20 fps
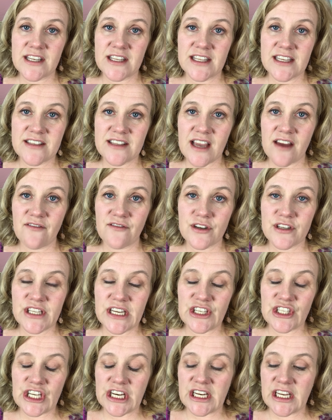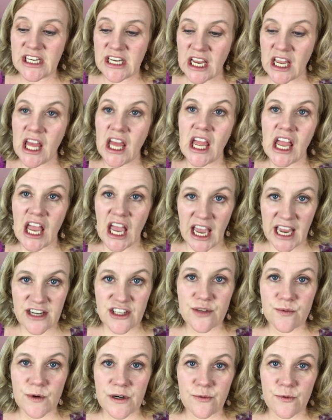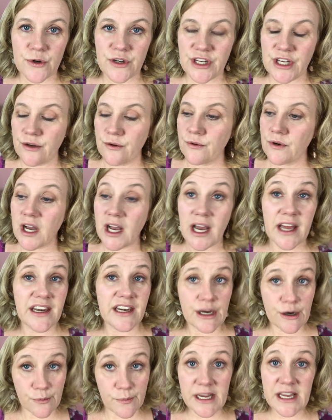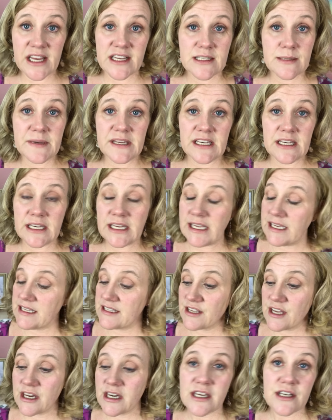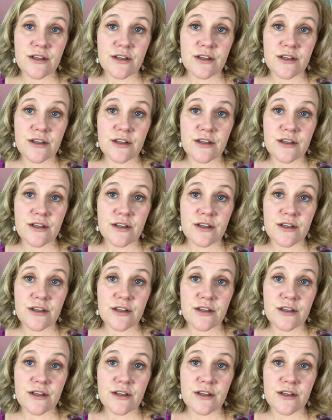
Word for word: goodness, it made me look so funny.